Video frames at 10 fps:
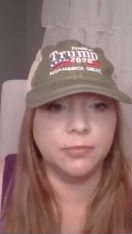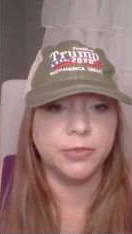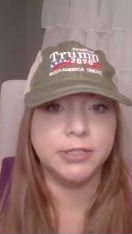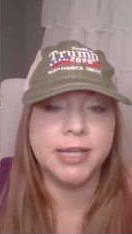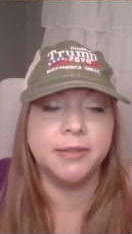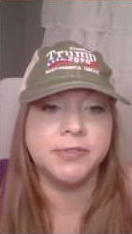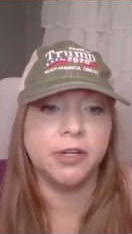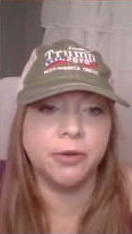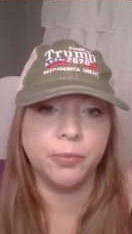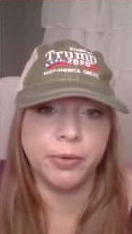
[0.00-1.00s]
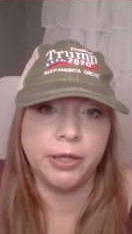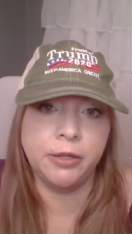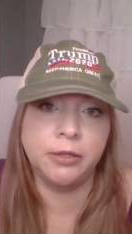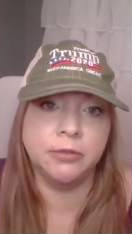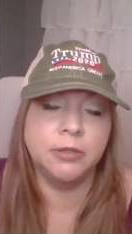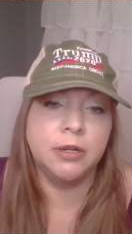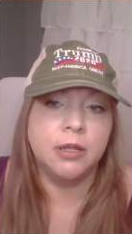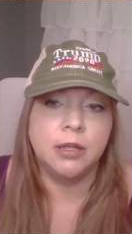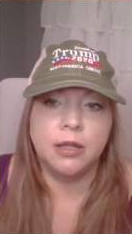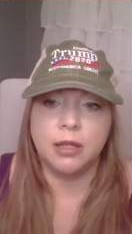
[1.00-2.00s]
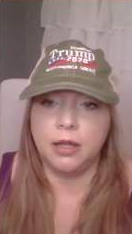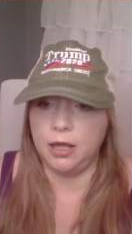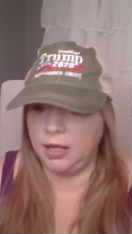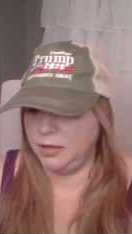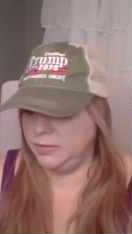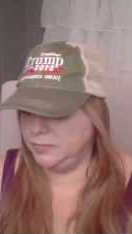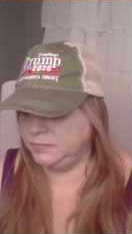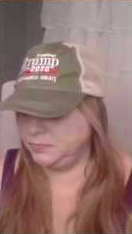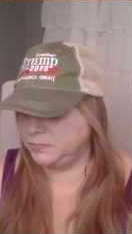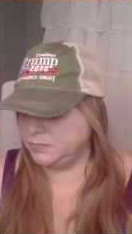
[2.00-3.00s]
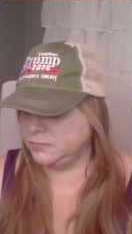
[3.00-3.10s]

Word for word: the deaths aren't real. Um,